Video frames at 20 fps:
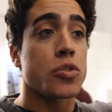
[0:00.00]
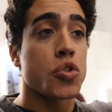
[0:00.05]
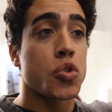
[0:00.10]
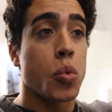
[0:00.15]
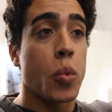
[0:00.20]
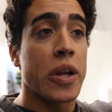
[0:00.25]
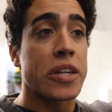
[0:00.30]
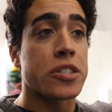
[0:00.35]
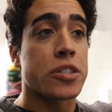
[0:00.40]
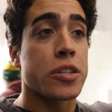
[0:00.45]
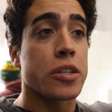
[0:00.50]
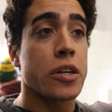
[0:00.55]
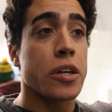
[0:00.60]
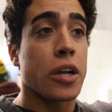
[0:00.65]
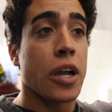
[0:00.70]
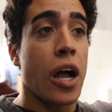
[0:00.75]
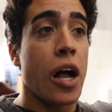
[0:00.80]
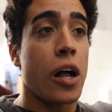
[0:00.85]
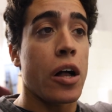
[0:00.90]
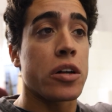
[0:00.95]
switch
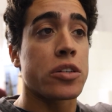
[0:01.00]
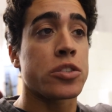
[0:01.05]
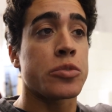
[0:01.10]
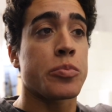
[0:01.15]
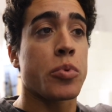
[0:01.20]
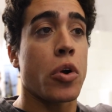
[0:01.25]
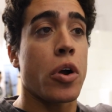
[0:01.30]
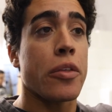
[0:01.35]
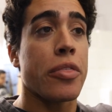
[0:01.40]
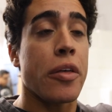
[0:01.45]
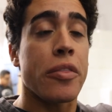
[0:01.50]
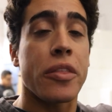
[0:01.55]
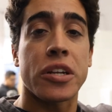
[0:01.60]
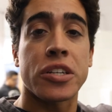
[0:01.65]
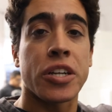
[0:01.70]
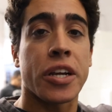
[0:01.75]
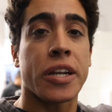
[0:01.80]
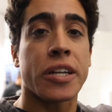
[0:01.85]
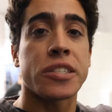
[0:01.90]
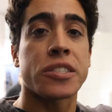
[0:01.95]
the collagen broth and the
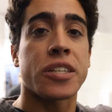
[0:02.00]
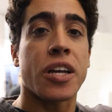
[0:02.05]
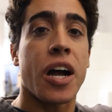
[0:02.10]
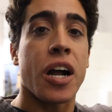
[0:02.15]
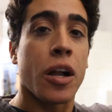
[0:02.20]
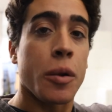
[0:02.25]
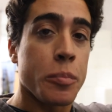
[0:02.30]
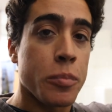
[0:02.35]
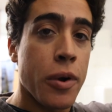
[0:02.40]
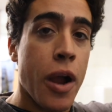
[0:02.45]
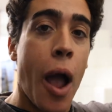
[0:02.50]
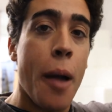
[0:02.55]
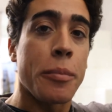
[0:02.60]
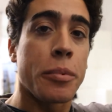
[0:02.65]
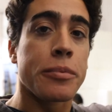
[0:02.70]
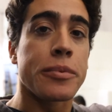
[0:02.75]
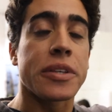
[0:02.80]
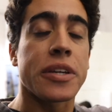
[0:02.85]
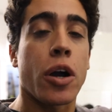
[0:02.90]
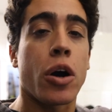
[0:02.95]
chicken stock
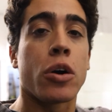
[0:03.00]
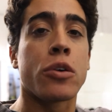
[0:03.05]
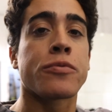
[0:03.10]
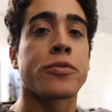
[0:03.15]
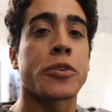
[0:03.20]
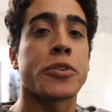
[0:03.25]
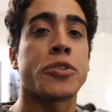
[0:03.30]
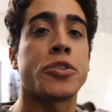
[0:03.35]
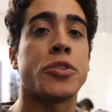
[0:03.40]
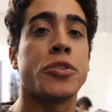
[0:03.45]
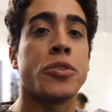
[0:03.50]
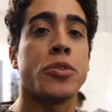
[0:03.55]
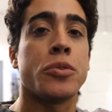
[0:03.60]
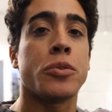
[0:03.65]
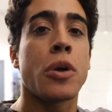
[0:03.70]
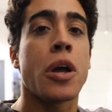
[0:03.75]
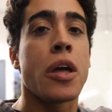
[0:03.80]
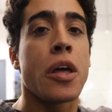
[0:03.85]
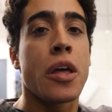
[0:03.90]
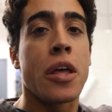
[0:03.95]
probably over
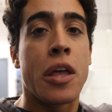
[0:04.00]
to